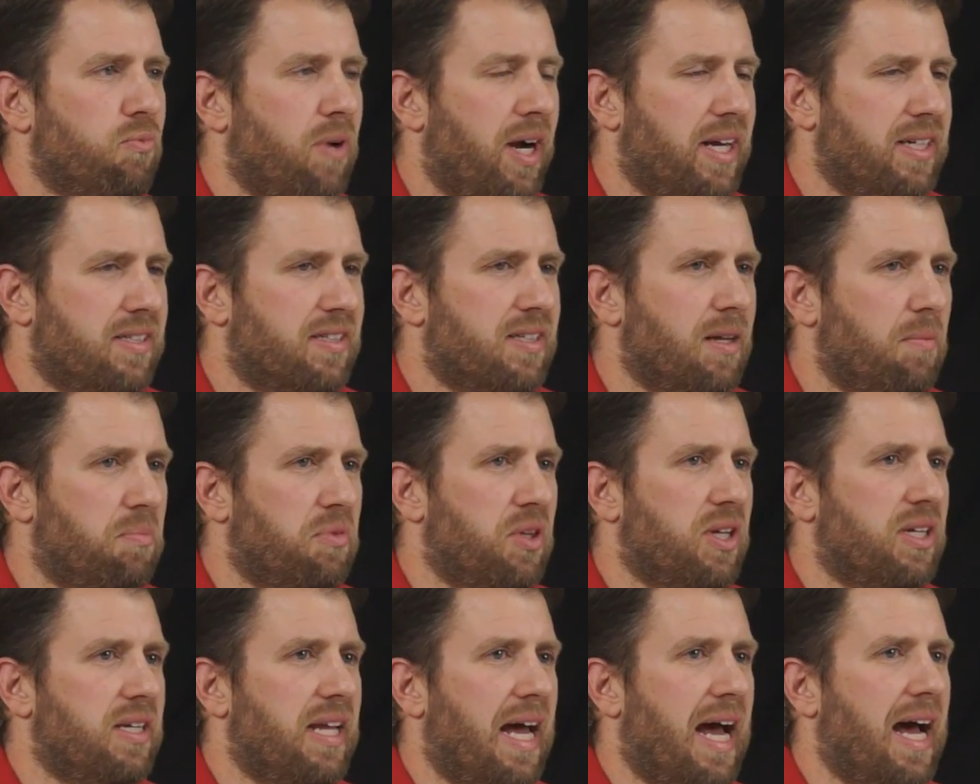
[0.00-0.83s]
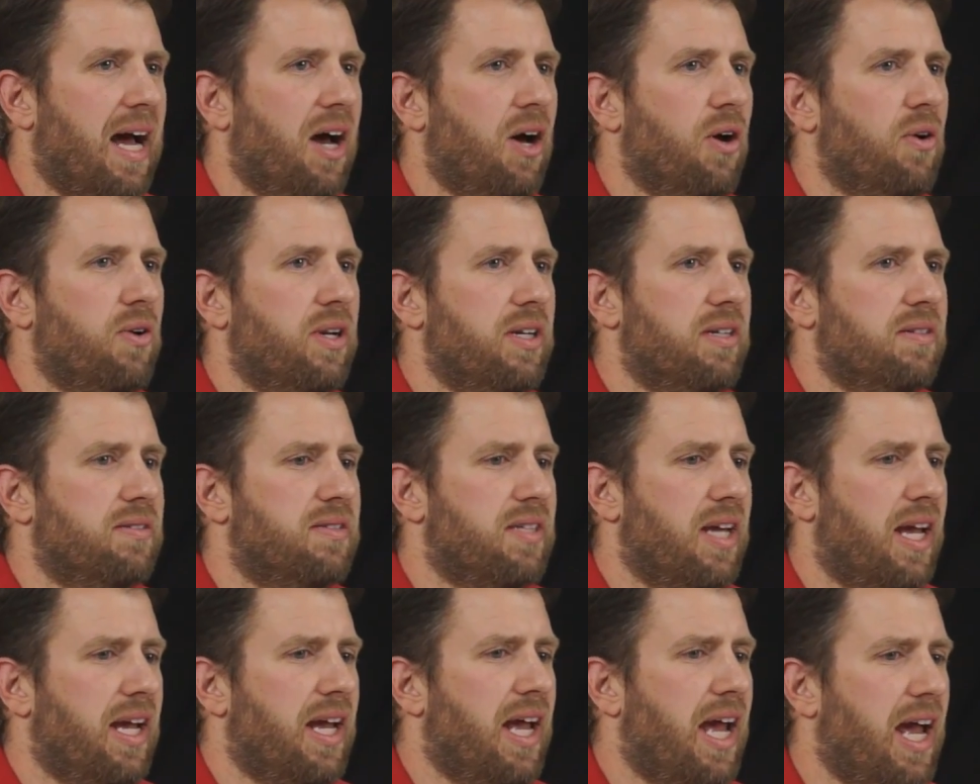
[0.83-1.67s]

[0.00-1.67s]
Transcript: write something down and say,